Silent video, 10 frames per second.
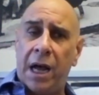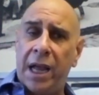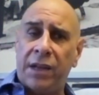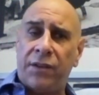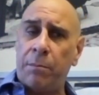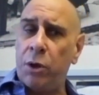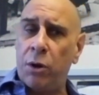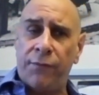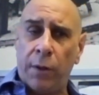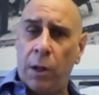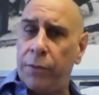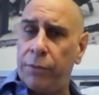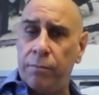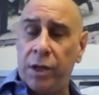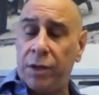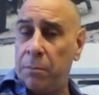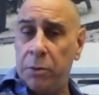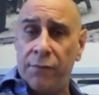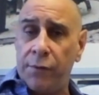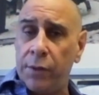It's a beautiful
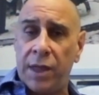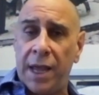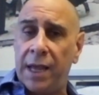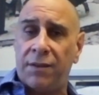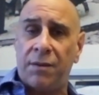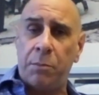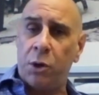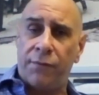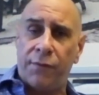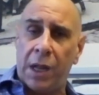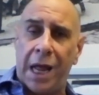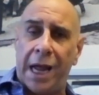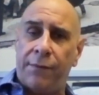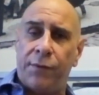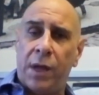thing. It's a beautiful life.